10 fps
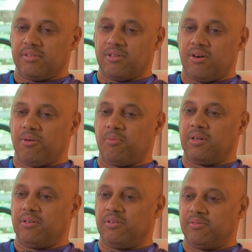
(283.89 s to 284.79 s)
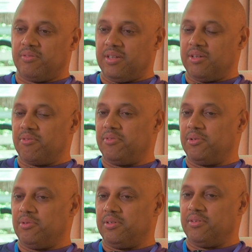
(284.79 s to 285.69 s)
Caldwell
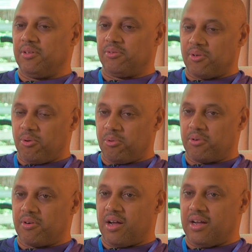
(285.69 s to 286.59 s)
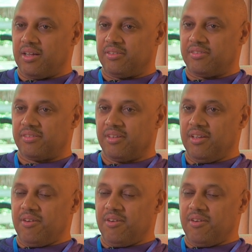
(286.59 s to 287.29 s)
interviewing those older aunts